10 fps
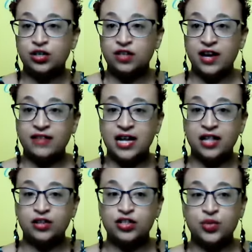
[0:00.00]

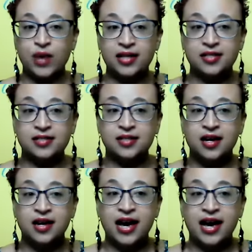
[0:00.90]
$35 US.
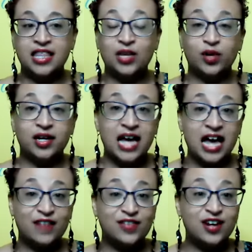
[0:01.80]
And then we're going to
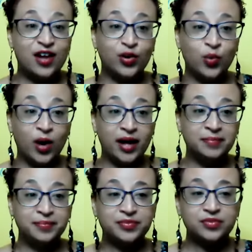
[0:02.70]
have another
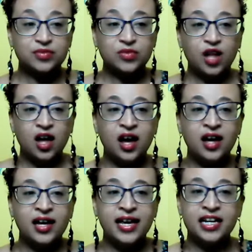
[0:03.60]
one,
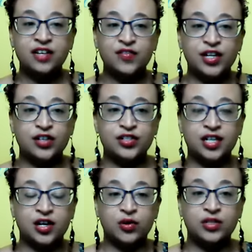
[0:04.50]
uh, Hidden Figures
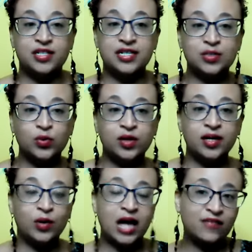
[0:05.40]
and Codes. This one
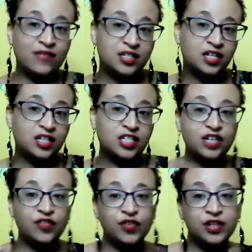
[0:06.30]
will have a, a
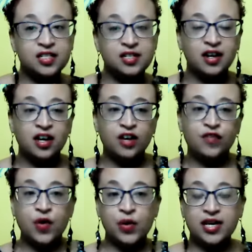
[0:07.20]
different
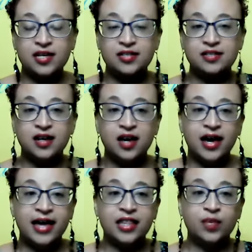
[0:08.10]
focus
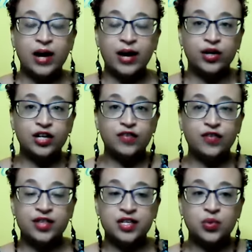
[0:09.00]
and the priority
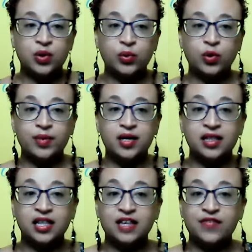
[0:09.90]
for this one will
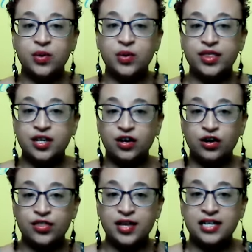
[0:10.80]
be living with the
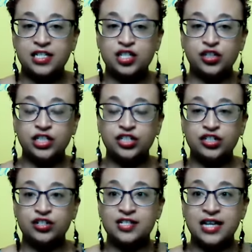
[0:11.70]
earth and its
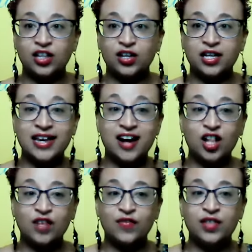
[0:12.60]
creatures and looking at
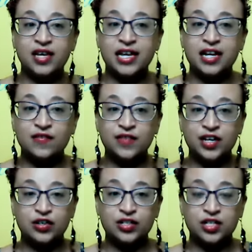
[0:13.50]
all of the hidden
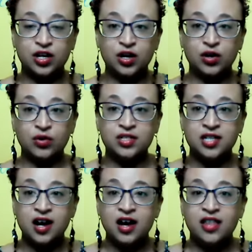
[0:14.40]
figures and codes,
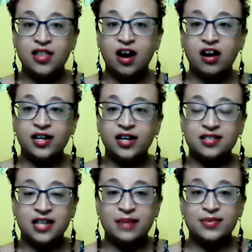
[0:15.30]
the
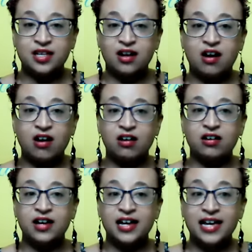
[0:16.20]
archetypes that
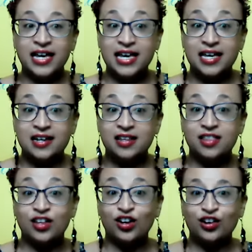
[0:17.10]
are in
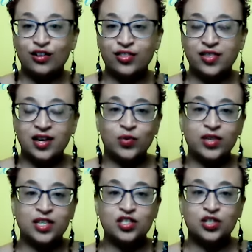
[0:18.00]
the earth and
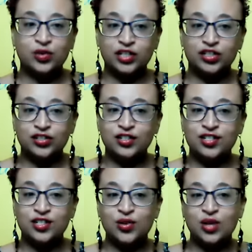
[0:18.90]
with its
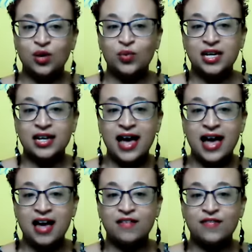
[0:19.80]
creatures so that we can
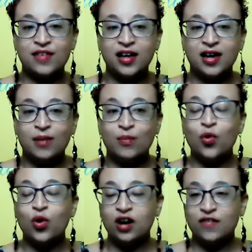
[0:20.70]
have
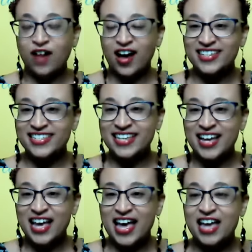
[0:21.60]
more of us
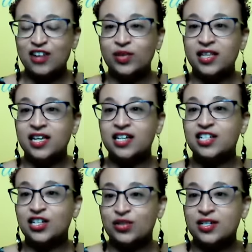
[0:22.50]
and really
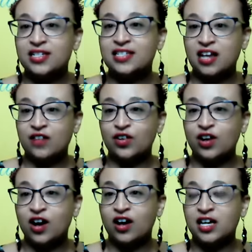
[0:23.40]
continue to
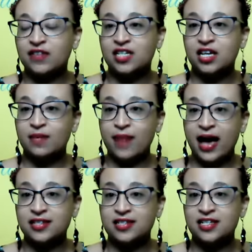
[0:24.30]
discover our gifts and
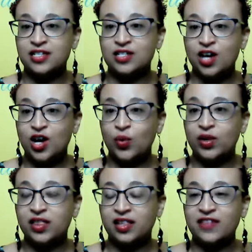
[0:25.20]
capacities
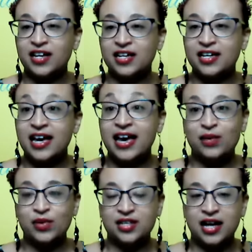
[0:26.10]
with living
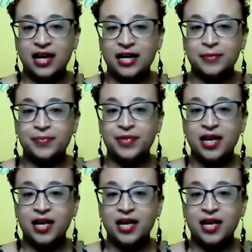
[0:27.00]
and with dying.